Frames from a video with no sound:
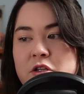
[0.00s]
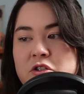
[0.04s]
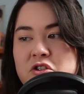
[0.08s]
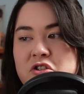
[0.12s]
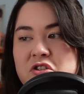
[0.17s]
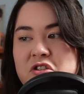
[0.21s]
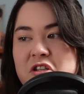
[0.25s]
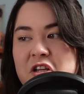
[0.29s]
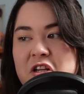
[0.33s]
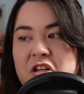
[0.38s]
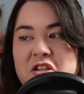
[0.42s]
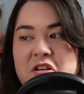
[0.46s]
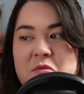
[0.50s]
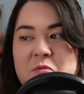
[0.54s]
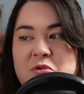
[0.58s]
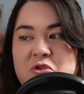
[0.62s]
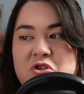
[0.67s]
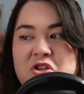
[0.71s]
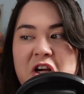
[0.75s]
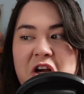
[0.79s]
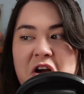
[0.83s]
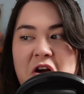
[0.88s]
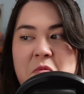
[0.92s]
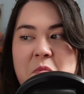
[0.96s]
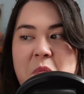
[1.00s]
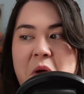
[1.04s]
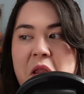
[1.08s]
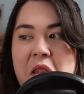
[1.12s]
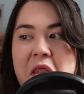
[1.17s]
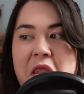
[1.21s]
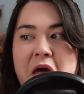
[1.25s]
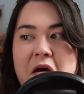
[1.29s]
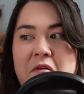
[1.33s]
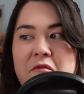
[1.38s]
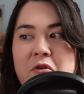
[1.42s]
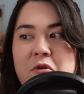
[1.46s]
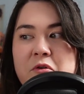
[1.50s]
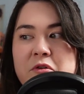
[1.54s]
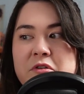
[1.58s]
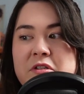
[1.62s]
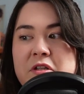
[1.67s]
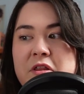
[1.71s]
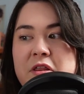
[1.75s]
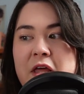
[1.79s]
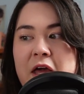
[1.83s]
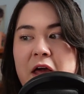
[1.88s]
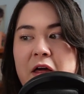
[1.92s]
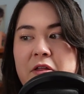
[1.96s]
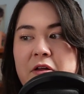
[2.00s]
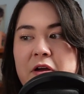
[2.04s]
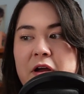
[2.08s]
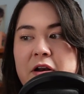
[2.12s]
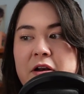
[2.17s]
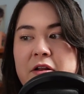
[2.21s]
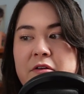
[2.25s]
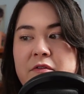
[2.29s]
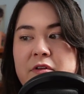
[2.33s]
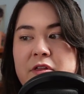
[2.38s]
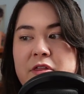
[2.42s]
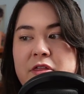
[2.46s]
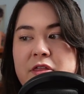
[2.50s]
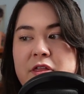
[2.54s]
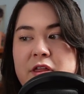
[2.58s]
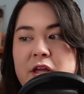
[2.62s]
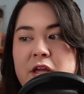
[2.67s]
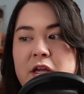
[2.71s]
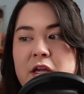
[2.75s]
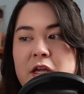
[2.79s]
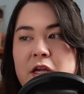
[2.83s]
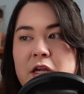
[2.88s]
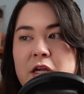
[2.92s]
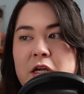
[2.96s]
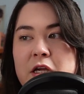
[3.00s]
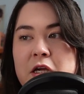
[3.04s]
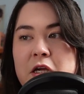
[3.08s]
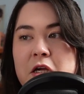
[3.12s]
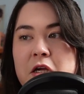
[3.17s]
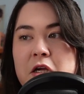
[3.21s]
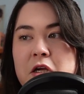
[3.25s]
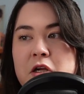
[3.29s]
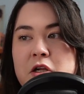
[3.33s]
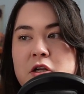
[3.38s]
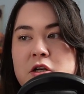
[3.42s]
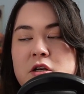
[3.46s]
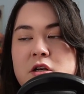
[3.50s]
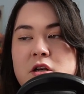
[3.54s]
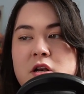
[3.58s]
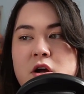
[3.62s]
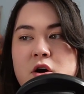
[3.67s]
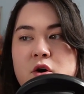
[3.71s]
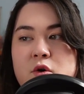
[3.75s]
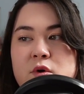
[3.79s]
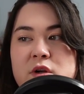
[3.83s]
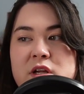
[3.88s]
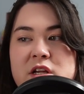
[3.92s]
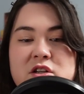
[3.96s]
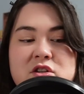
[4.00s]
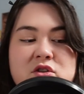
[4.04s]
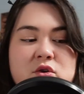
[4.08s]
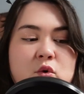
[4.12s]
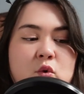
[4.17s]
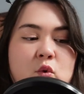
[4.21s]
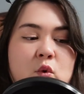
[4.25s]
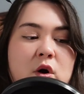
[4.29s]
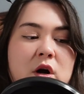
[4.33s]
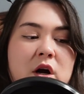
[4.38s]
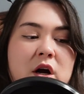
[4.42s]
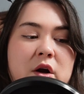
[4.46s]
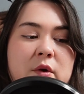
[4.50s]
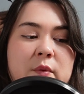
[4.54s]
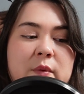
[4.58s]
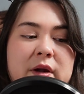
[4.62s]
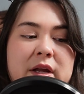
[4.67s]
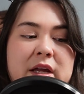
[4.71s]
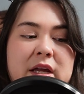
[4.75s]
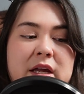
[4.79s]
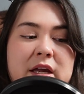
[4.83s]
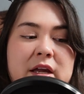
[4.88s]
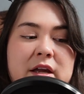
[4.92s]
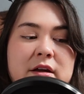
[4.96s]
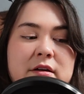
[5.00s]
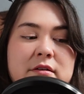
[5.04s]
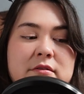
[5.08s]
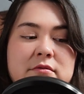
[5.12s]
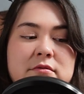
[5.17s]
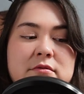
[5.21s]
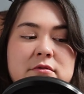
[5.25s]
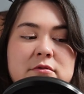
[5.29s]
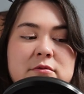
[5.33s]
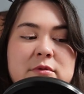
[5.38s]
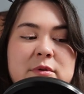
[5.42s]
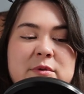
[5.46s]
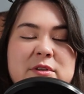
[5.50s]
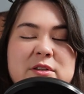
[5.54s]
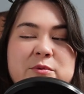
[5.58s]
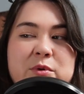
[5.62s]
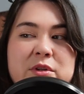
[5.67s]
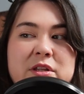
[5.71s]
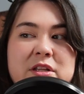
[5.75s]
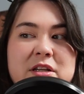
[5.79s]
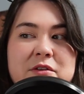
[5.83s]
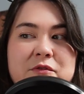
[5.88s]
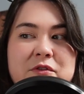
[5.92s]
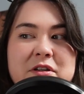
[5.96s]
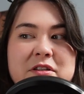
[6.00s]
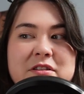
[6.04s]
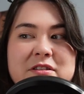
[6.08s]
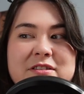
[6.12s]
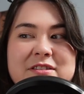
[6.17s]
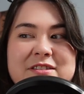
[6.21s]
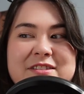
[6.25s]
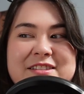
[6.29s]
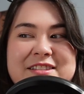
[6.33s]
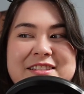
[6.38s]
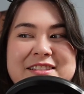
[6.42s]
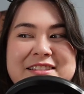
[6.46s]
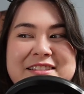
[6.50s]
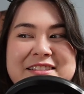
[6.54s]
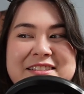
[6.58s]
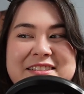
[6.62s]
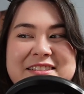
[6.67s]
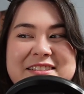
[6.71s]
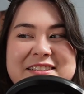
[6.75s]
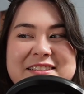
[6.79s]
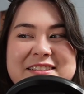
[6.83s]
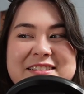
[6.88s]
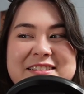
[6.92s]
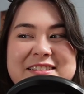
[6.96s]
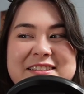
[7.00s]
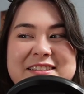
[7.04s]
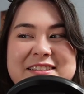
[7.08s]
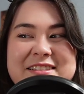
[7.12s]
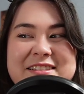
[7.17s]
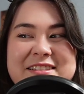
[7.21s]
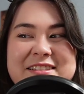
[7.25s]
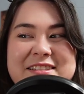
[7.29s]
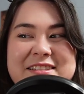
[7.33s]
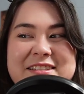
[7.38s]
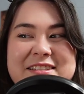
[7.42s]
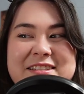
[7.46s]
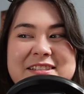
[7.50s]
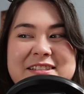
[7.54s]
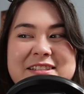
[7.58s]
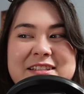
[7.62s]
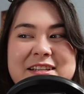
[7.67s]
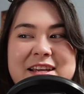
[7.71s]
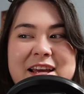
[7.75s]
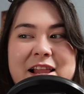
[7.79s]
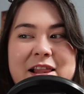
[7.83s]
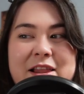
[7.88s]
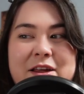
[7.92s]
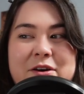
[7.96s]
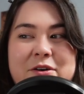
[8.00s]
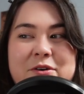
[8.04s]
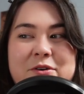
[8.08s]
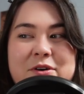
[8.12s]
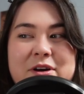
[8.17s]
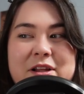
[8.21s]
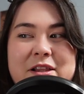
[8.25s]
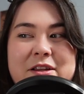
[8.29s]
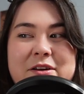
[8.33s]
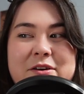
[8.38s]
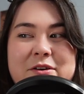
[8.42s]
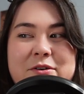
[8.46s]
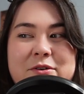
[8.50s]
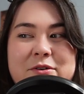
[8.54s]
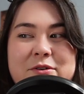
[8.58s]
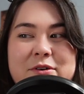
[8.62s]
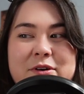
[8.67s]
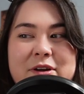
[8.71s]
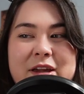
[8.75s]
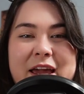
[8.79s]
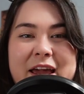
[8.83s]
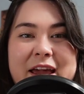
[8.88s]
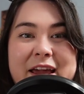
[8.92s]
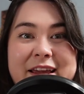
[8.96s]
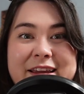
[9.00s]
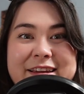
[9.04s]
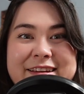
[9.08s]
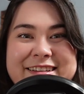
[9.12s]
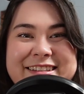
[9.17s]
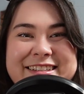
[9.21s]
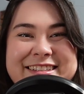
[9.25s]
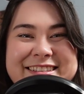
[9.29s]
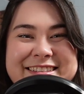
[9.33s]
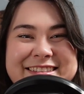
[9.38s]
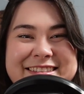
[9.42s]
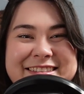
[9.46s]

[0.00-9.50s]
Just gotta double check on my levels and that kind of a thing. No need to worry. maybe split the difference. Hello, hello. Okay.